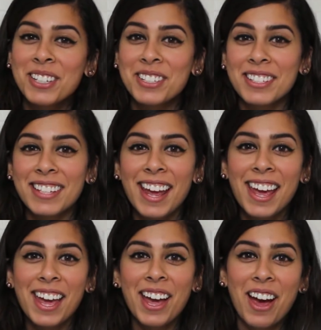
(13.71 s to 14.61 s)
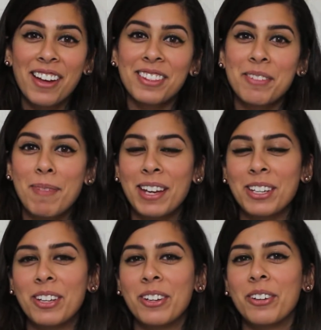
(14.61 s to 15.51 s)
Today on the
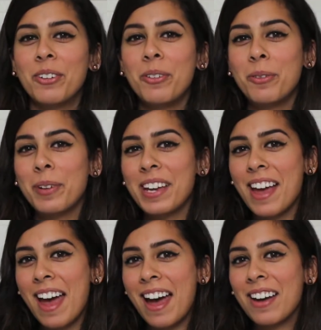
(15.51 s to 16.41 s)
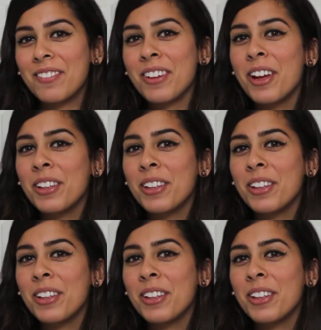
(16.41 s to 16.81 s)
menu we have